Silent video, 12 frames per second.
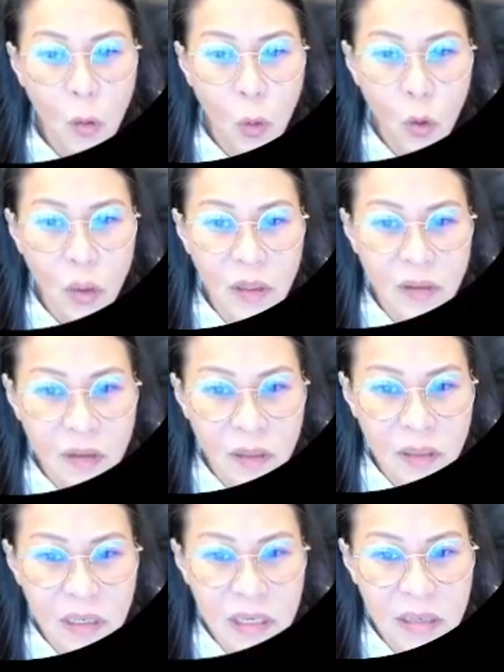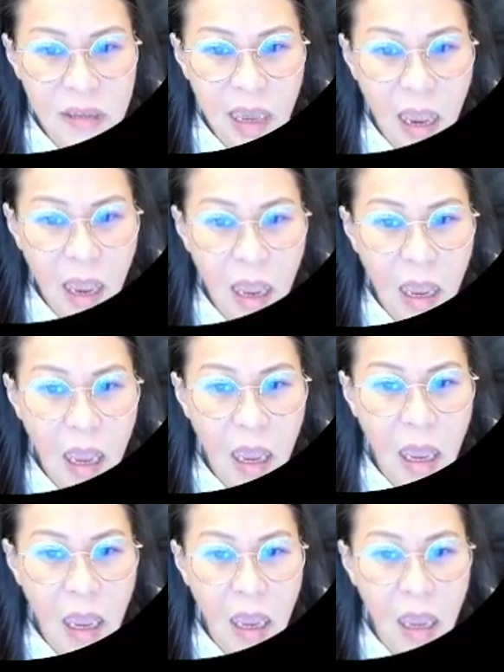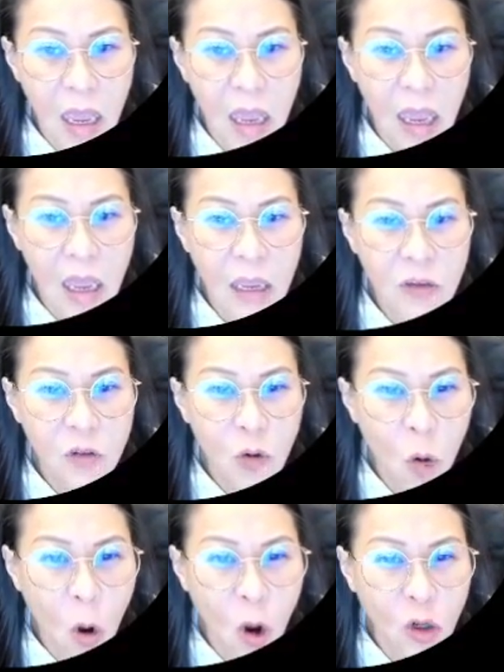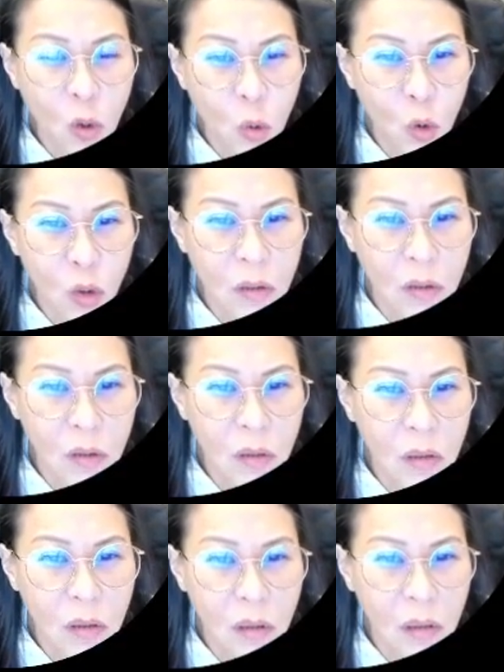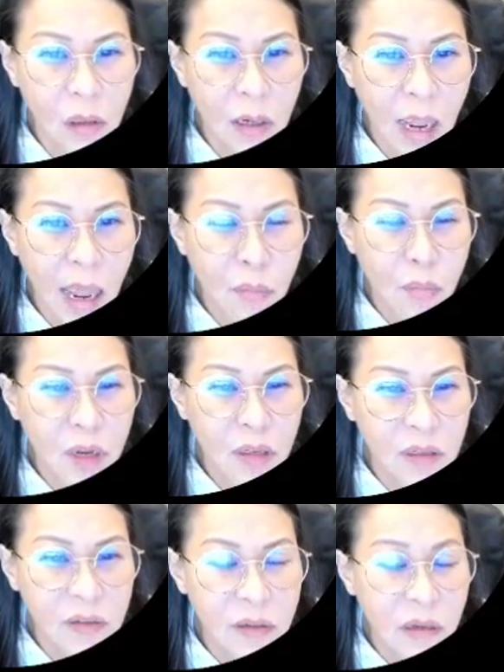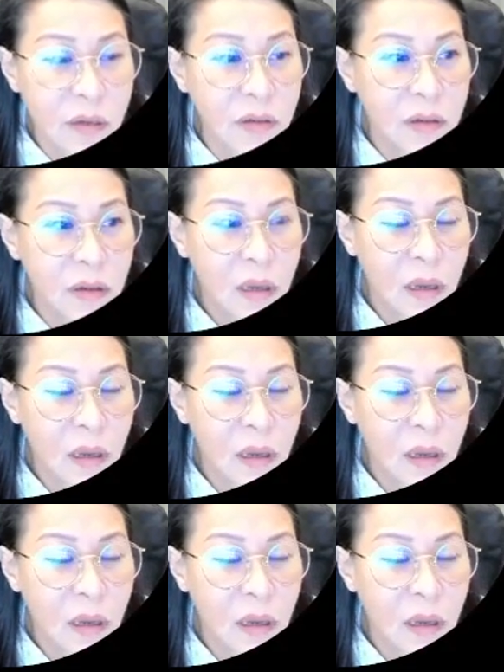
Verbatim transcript: Wood is the Qi Sha. So all the wood hammer this earth.